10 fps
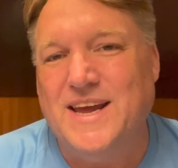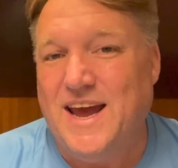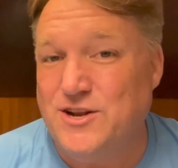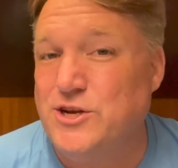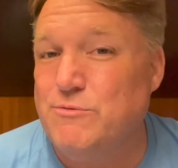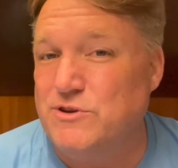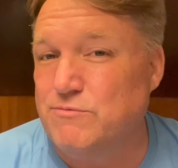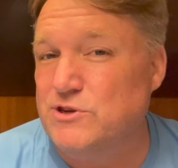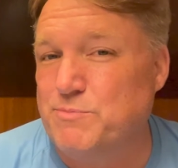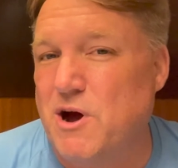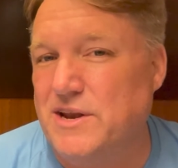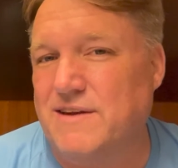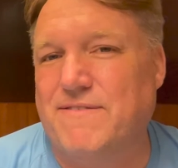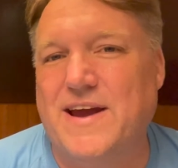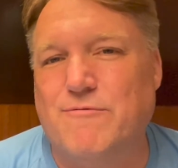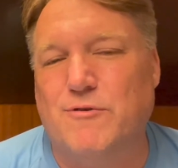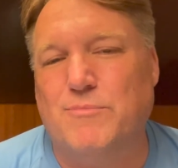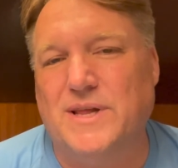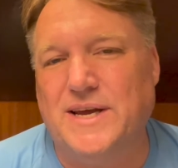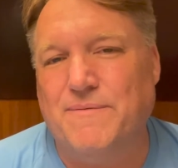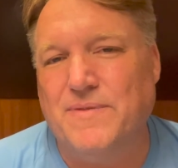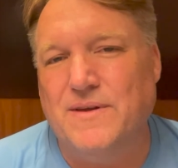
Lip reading: and she was responding favorably.